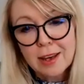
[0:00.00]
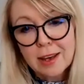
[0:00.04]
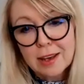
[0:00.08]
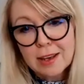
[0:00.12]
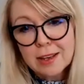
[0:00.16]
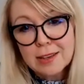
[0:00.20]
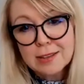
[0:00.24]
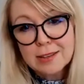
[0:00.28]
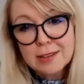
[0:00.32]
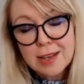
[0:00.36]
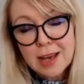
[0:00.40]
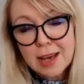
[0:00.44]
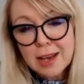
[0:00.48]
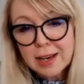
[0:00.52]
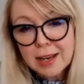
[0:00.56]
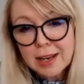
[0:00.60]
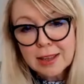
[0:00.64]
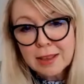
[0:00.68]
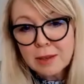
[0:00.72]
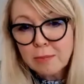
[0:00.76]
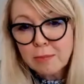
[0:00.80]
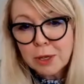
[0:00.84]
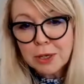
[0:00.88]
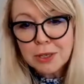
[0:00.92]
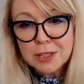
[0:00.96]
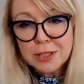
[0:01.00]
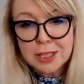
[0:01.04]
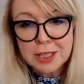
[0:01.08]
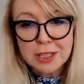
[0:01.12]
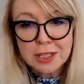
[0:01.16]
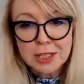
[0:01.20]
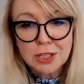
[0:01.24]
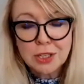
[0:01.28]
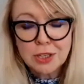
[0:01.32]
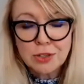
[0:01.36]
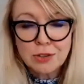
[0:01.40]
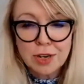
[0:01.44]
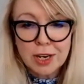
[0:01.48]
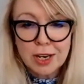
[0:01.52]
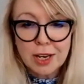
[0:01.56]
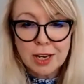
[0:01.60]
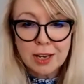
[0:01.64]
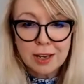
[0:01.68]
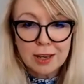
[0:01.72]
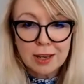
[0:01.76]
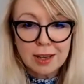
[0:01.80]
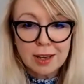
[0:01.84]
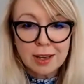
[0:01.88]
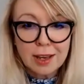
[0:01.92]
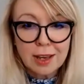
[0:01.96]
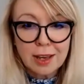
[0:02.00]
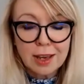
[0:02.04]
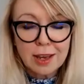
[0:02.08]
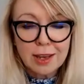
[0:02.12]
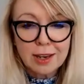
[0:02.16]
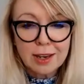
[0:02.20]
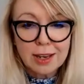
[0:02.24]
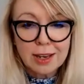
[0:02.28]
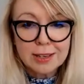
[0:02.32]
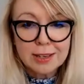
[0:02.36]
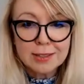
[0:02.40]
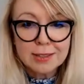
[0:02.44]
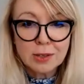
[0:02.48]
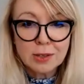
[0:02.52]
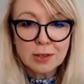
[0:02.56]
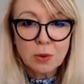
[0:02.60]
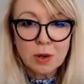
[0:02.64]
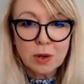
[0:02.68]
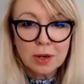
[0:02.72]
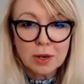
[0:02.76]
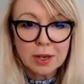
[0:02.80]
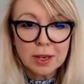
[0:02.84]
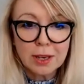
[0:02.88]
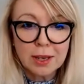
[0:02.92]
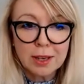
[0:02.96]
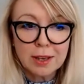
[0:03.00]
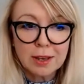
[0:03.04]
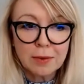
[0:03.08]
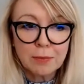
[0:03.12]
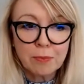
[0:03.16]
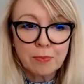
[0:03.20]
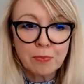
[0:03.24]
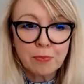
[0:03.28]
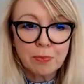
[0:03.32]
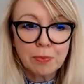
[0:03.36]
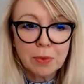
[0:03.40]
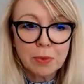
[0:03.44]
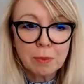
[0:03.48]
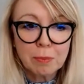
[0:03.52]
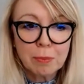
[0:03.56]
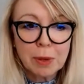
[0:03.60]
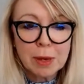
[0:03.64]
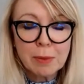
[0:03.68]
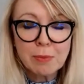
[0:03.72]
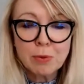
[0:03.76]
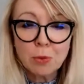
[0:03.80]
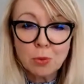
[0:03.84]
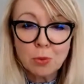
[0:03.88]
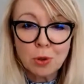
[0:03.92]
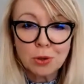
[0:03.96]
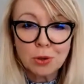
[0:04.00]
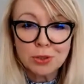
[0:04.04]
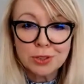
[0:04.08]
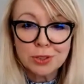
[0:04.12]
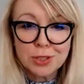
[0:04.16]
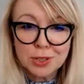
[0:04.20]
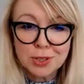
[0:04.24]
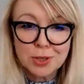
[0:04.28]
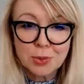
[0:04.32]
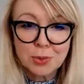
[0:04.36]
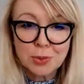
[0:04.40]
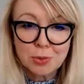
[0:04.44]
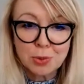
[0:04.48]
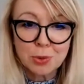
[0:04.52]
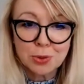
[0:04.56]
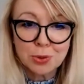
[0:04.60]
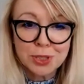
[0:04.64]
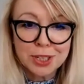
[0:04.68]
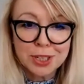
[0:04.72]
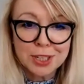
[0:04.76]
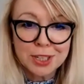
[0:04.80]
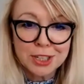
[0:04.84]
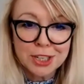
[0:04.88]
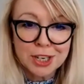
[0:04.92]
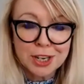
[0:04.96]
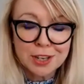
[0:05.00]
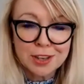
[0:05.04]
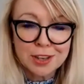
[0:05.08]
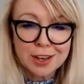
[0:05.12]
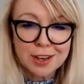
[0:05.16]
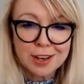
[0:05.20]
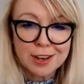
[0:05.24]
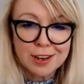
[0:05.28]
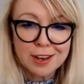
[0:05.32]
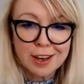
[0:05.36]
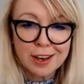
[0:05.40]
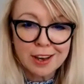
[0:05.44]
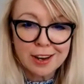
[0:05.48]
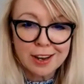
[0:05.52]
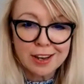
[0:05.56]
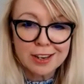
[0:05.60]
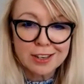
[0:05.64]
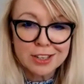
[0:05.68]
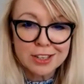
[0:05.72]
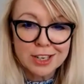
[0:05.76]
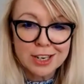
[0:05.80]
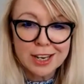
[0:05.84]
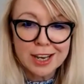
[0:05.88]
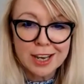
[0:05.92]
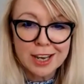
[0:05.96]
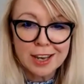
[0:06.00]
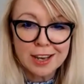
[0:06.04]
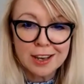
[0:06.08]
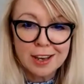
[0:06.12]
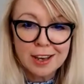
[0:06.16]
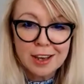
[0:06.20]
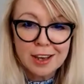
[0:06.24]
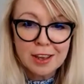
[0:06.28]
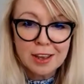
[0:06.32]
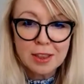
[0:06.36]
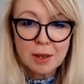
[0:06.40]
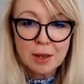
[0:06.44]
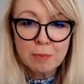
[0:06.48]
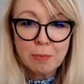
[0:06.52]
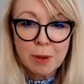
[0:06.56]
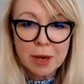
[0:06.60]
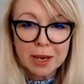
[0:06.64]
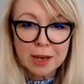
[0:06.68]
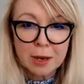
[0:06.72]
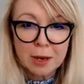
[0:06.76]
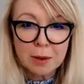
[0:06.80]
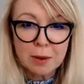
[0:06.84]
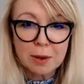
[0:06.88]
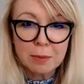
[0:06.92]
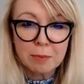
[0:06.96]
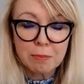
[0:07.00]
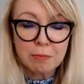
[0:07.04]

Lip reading: certainly in the beauty industry, it is quite, people want to support each other, and actually the bigger